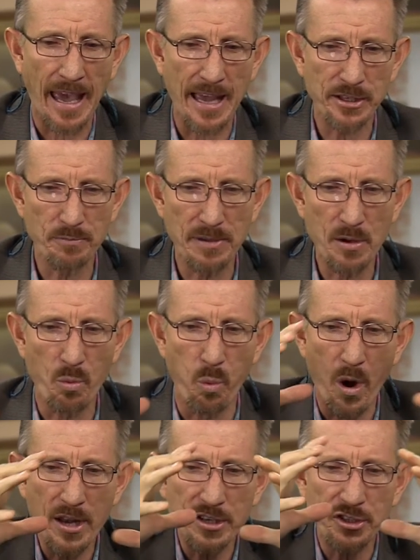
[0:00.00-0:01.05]
had to be
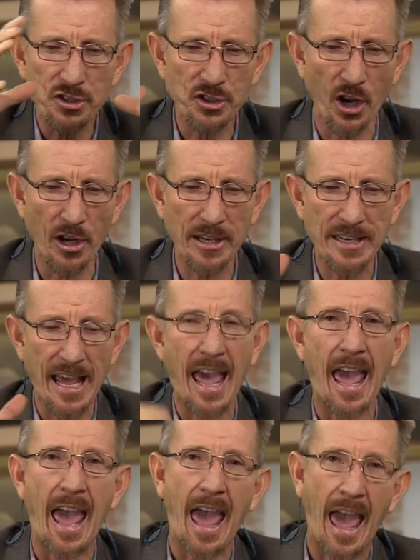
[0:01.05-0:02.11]
one solid
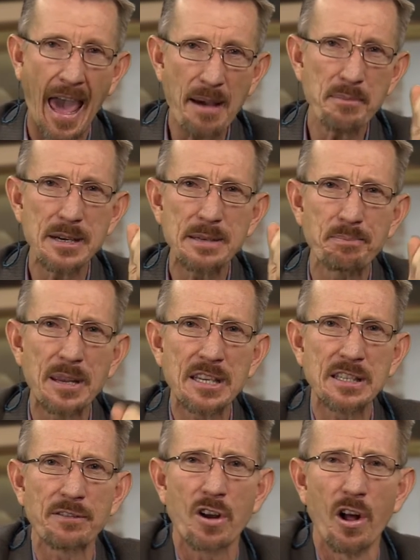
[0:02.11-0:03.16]
hammered
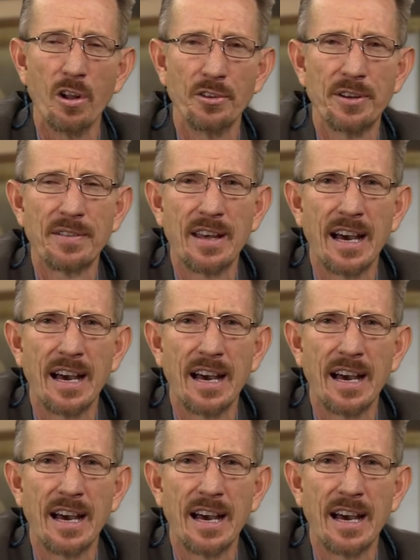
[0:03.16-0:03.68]
piece of gold.